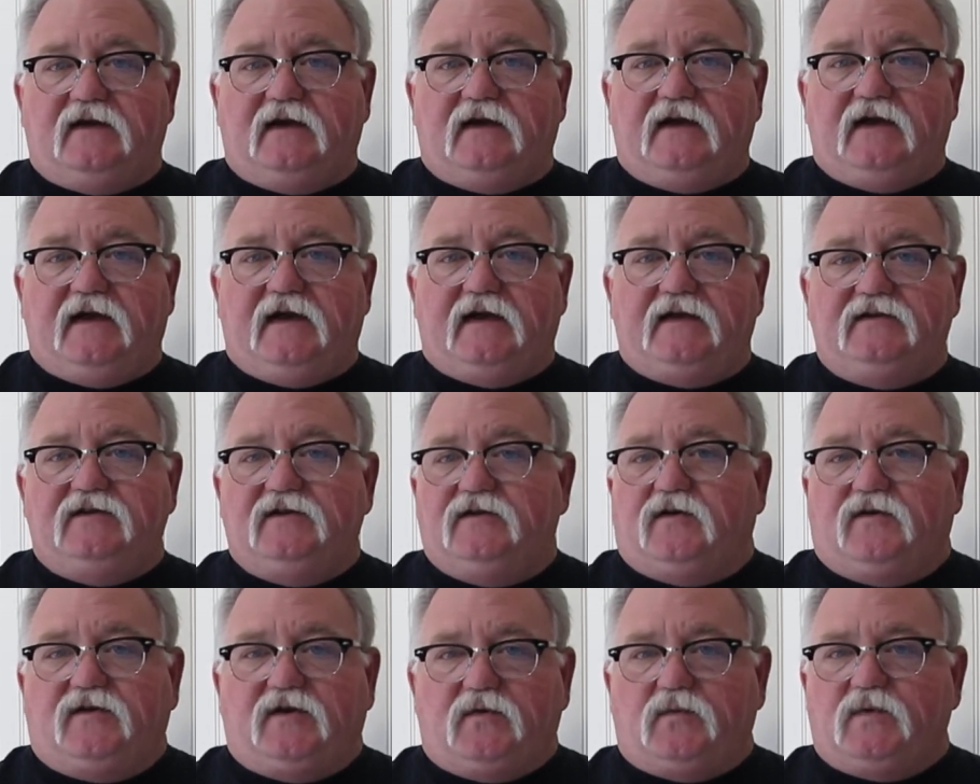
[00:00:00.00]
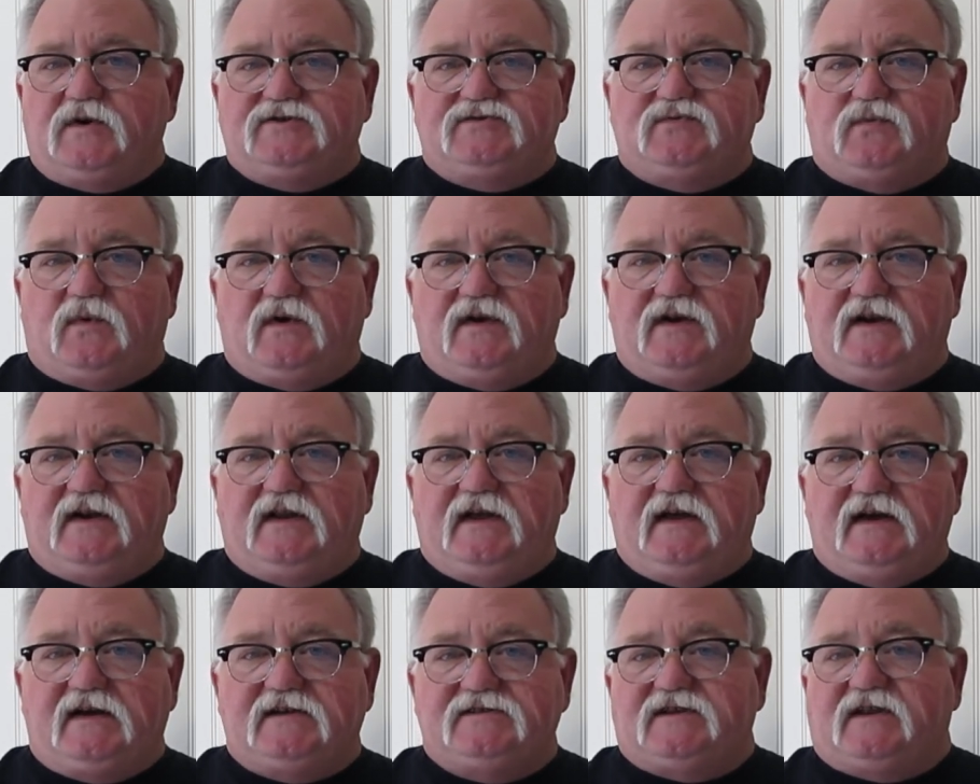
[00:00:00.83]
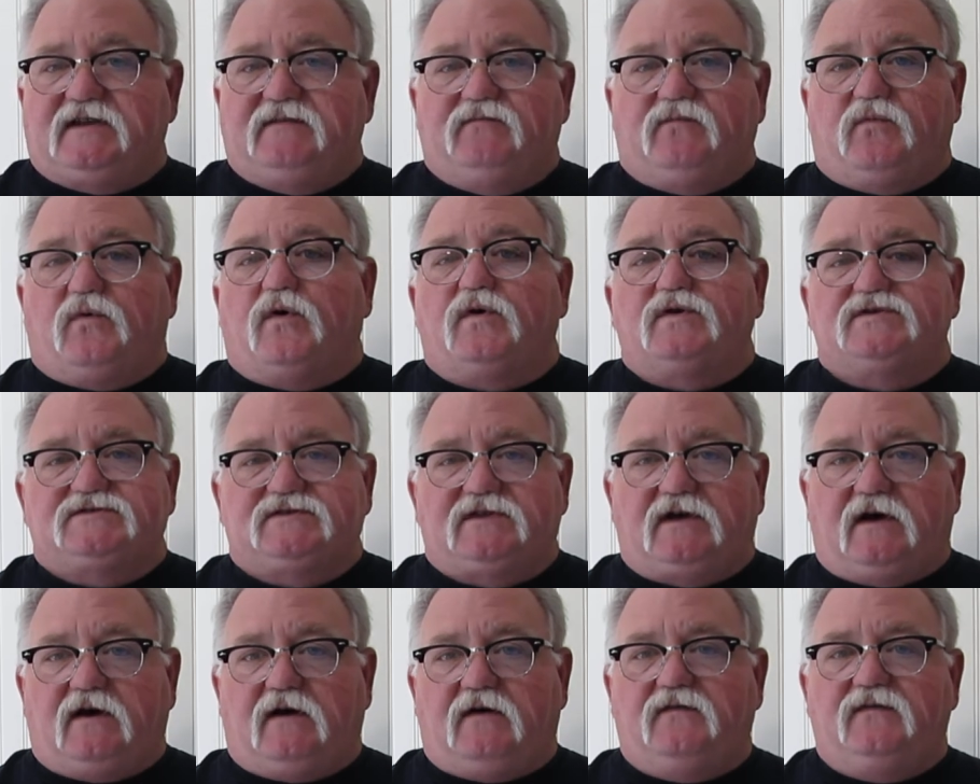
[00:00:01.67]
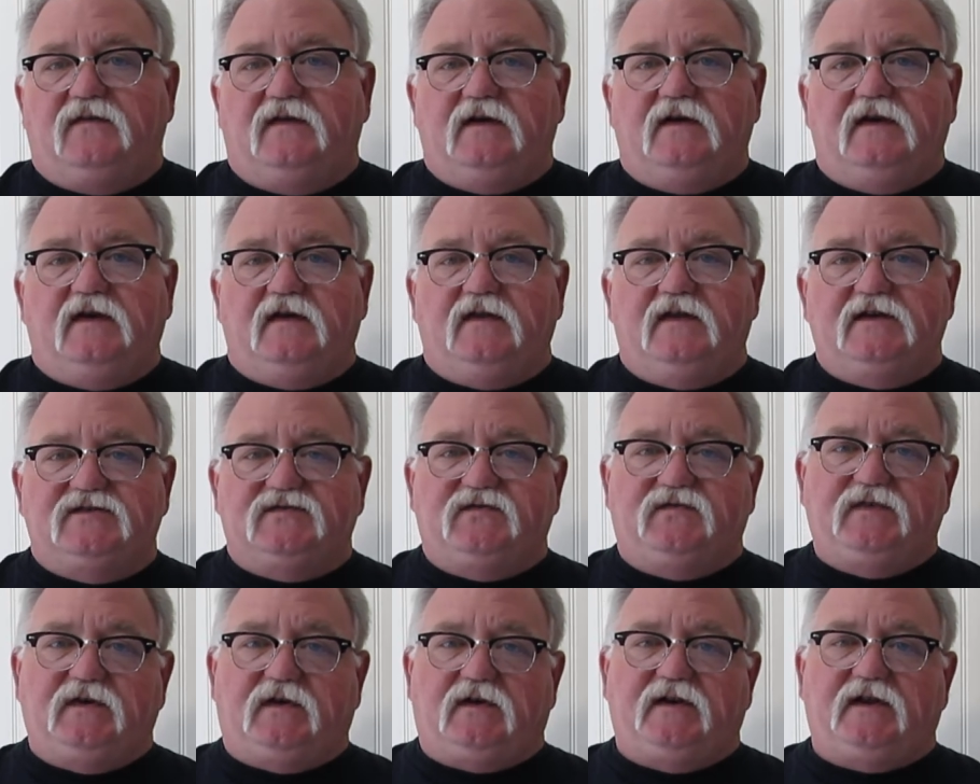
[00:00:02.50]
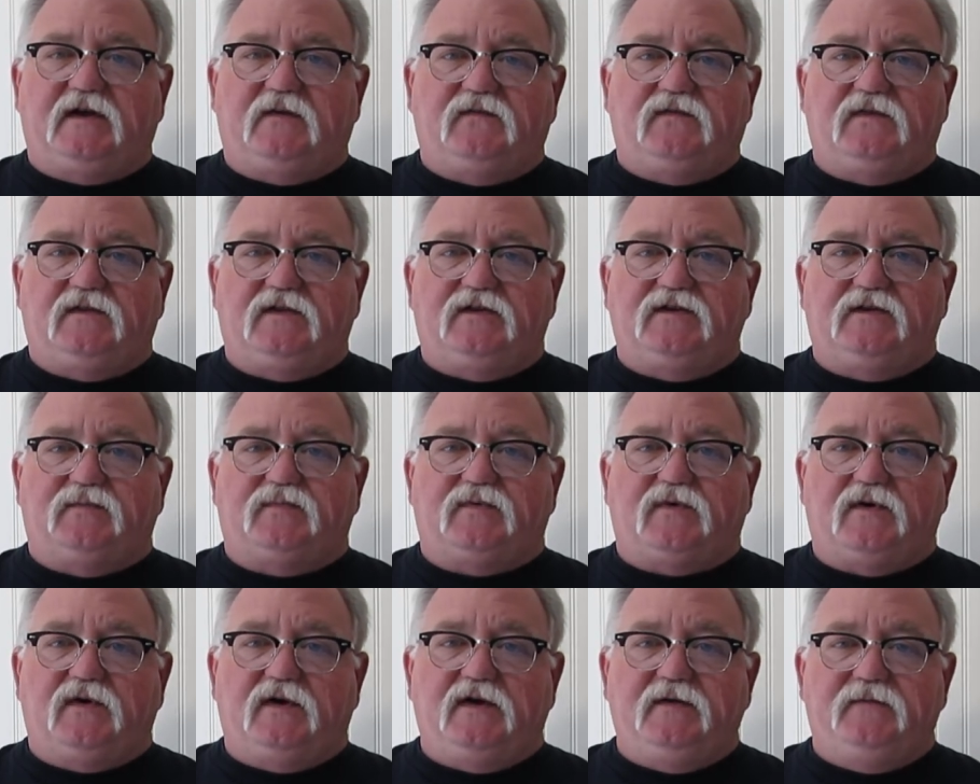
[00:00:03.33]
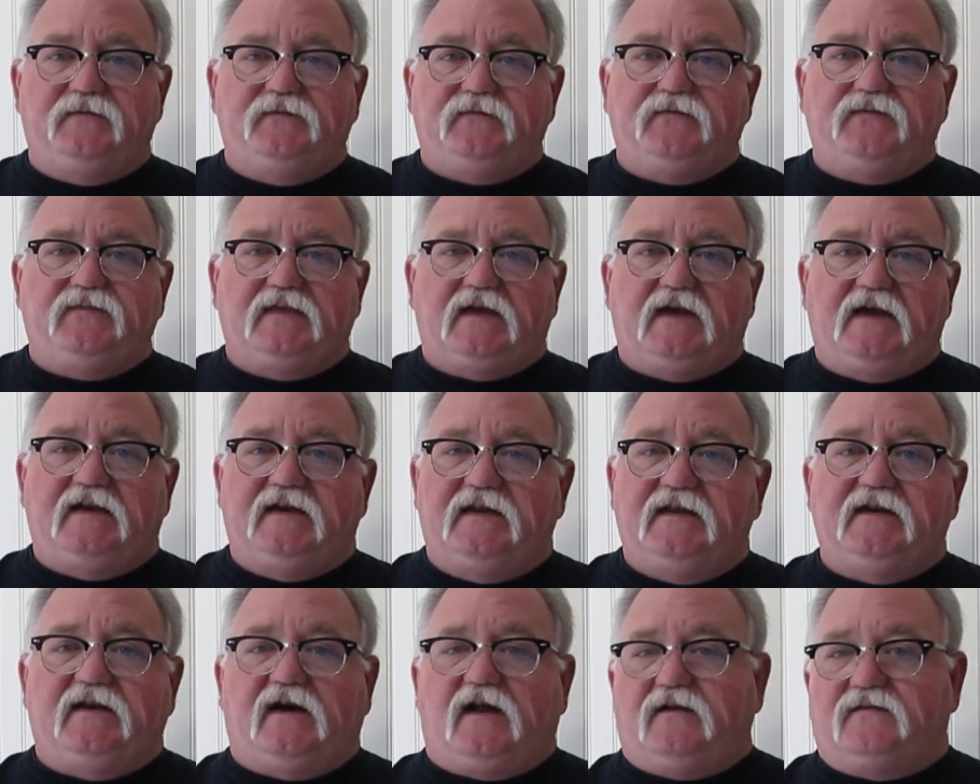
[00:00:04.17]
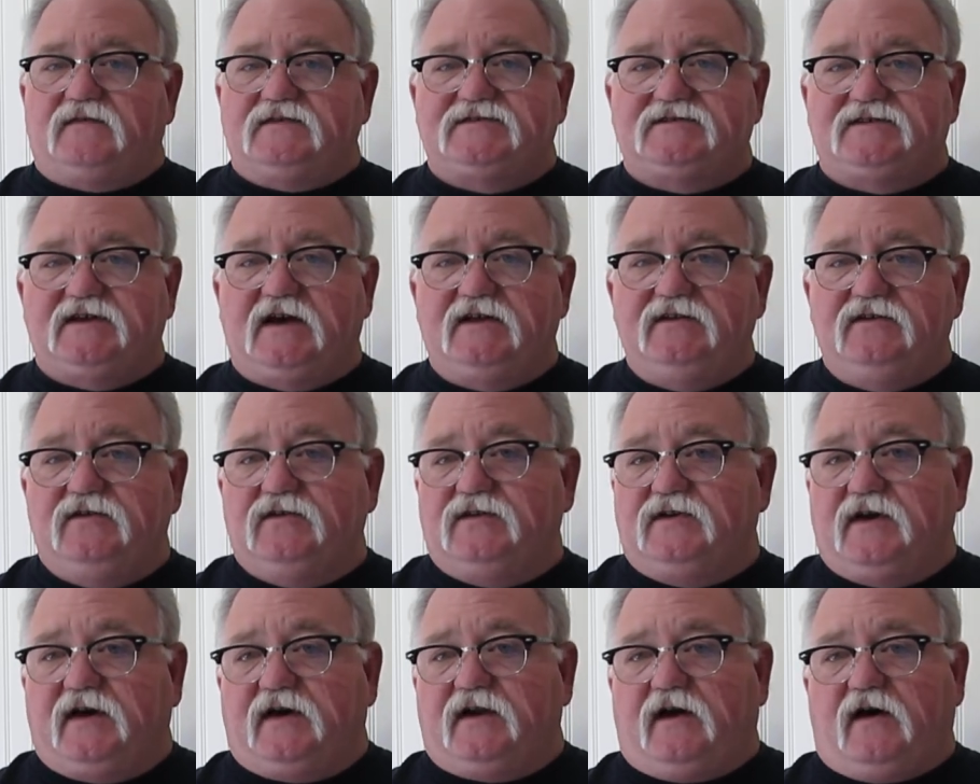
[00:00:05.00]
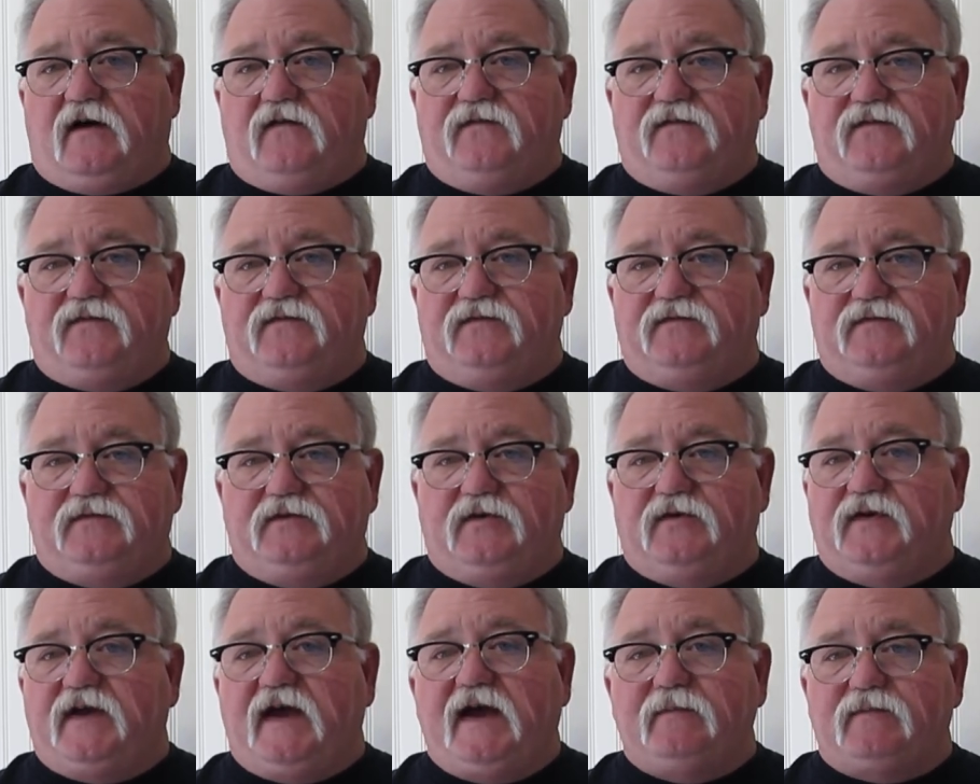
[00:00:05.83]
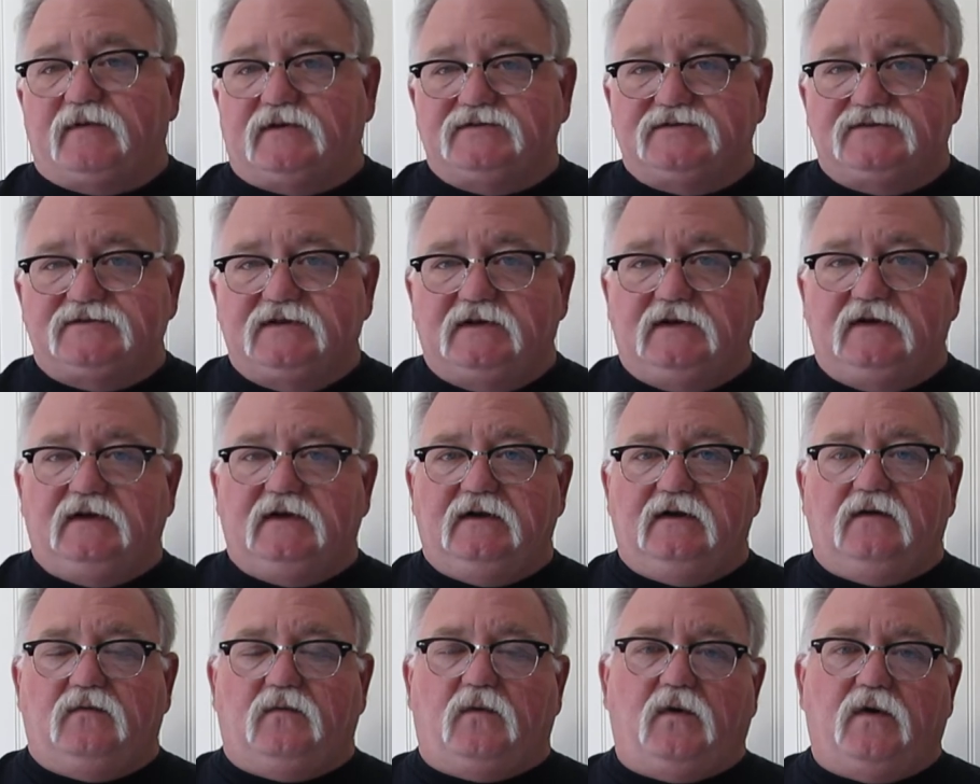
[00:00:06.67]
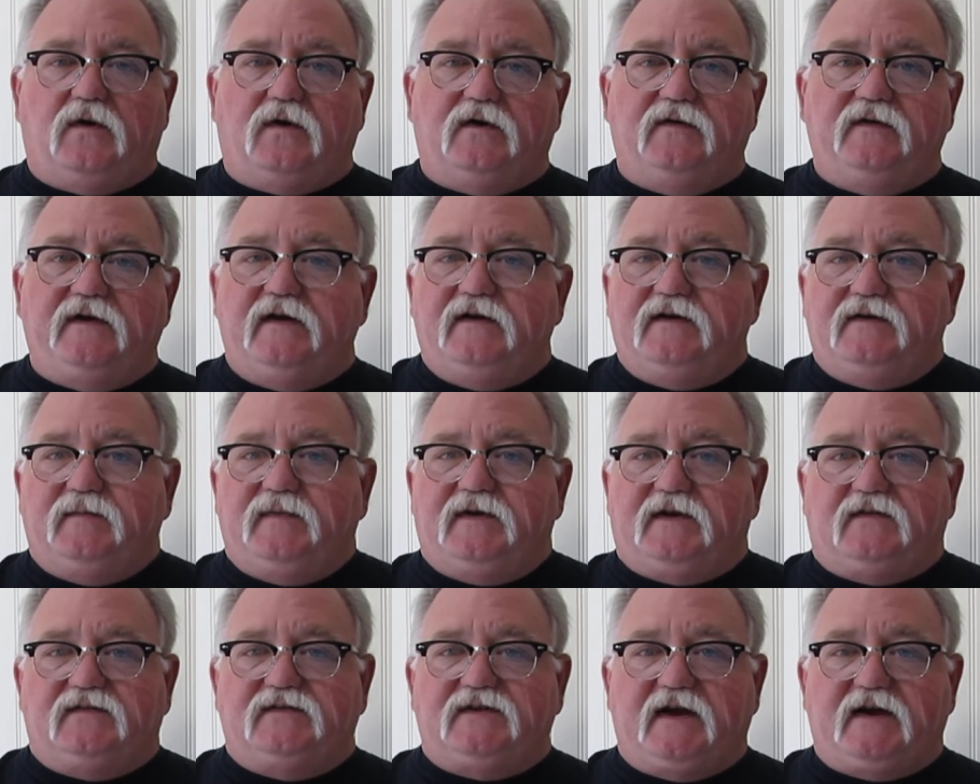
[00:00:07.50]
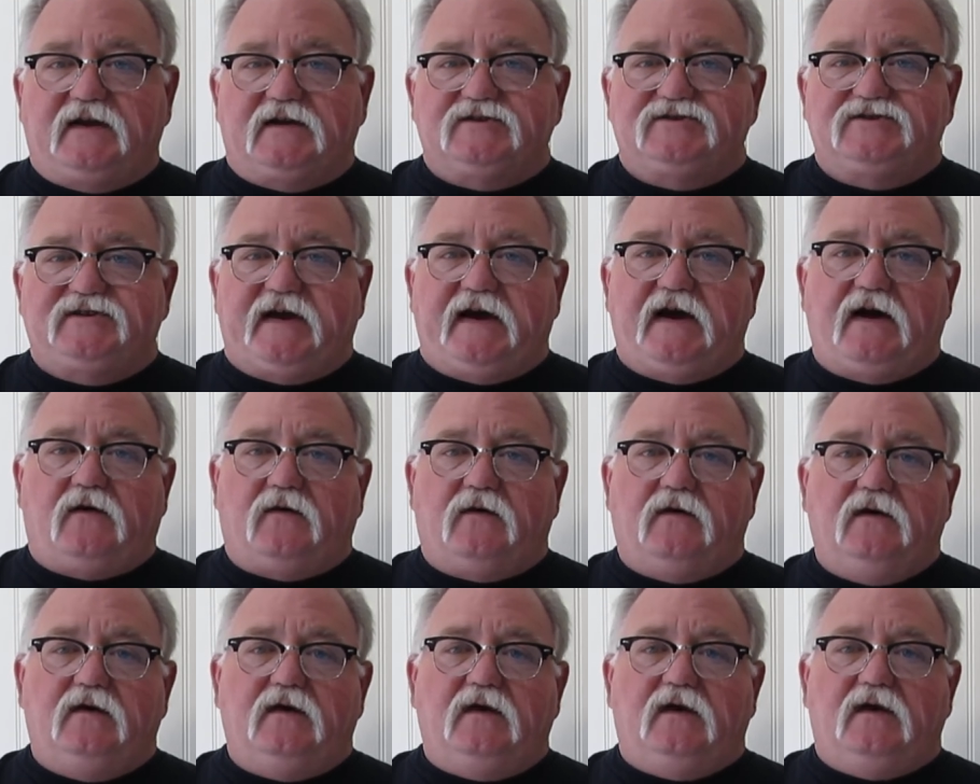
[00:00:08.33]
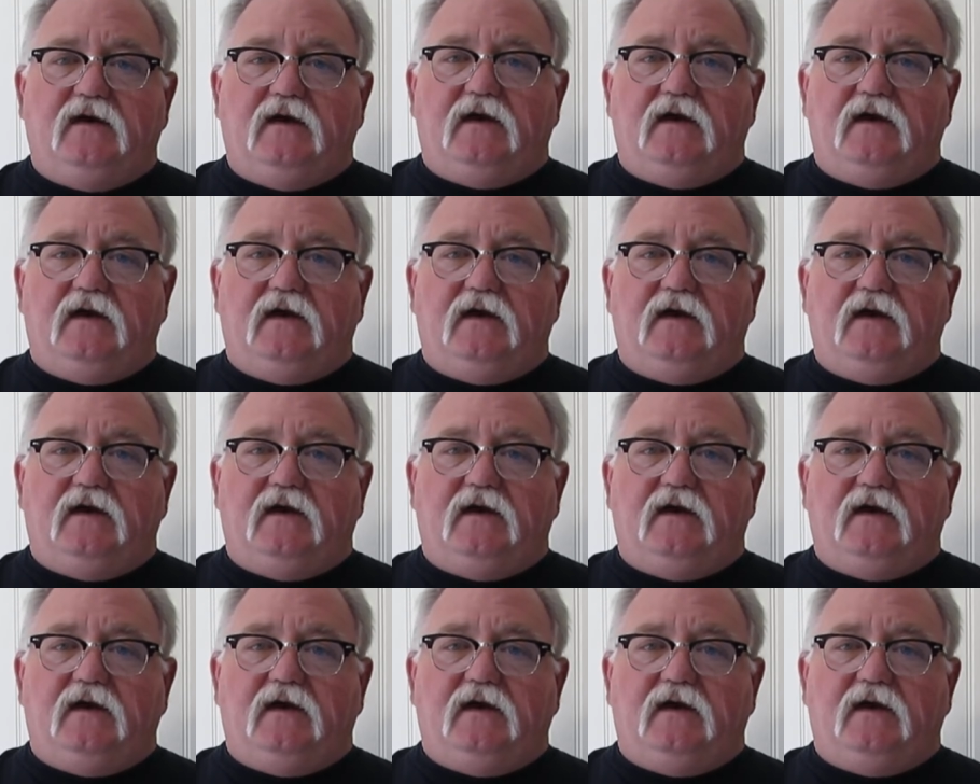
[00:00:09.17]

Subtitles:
and you don't know which one it is, and worst off, it's filled up full of debris, and then all of a sudden you cut off your neighbor's water, and they're in the middle of taking a shower.